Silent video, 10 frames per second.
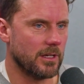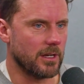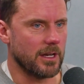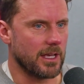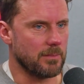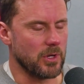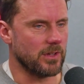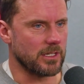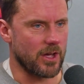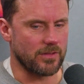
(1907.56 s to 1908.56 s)
You can only get them
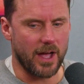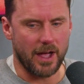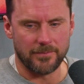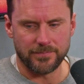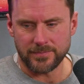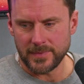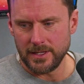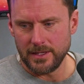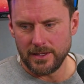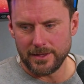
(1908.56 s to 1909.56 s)
moving so far.
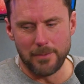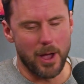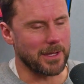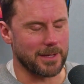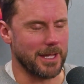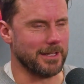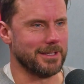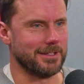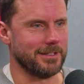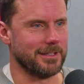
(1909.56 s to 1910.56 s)
There might be comedians
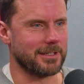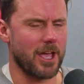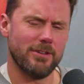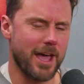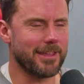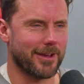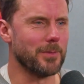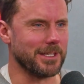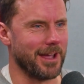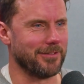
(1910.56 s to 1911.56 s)
listening to this going, no, there could
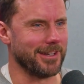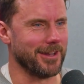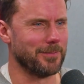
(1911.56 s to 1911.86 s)
be stuff you can do.